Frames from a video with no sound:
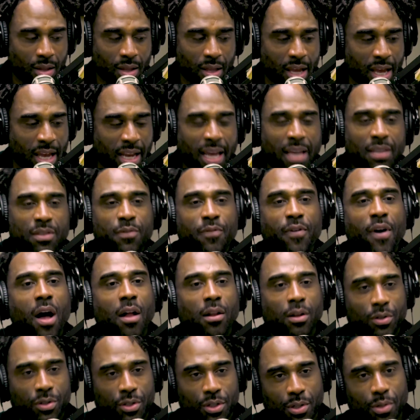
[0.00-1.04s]
it has
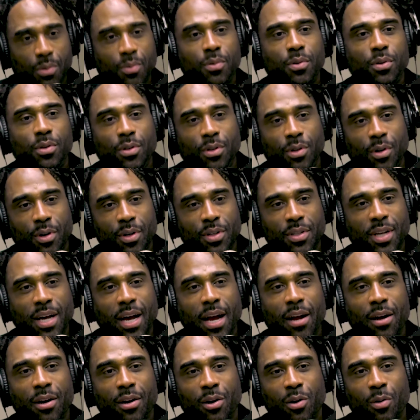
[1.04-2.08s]
followed you your
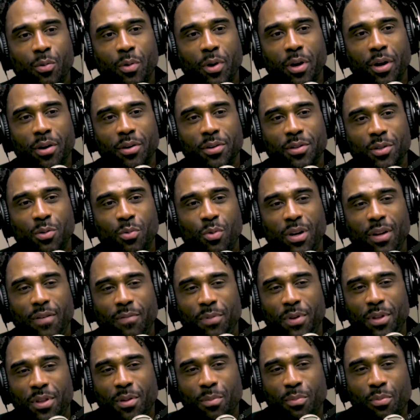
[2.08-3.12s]
entire career. So what have
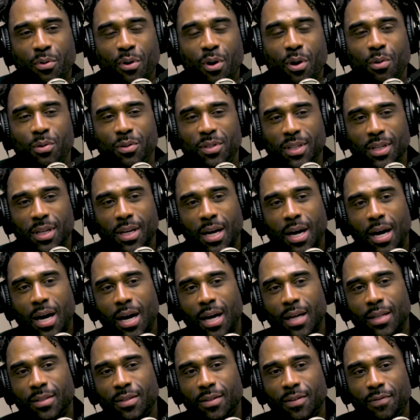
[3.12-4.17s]
been the pros and
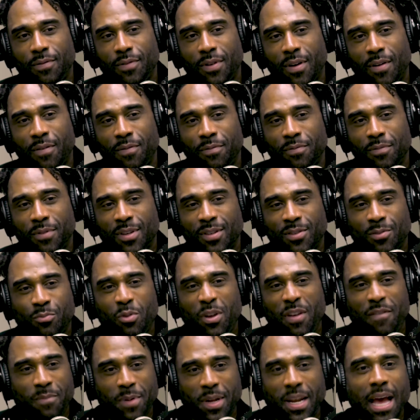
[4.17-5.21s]
cons of because
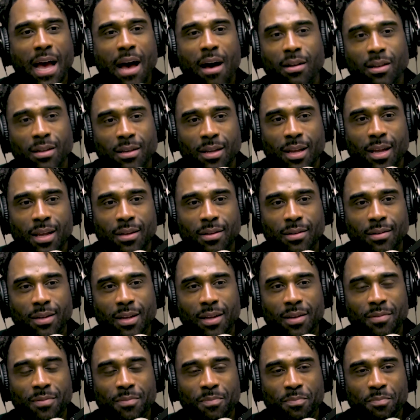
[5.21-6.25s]
we've been out
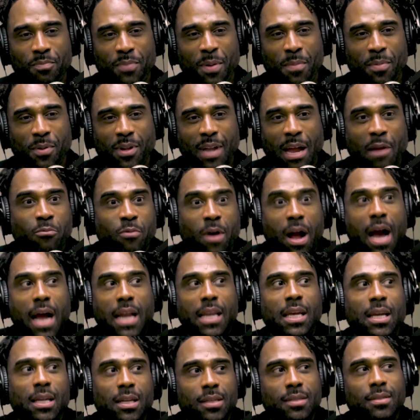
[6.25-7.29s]
and people are like,
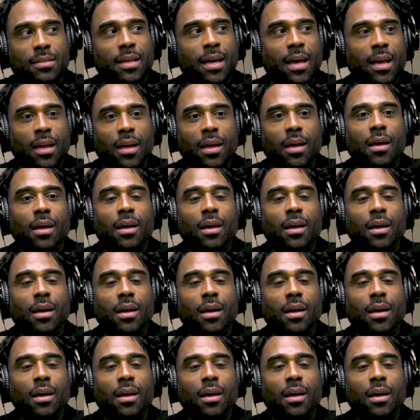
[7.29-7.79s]
Ronnie, and it's like,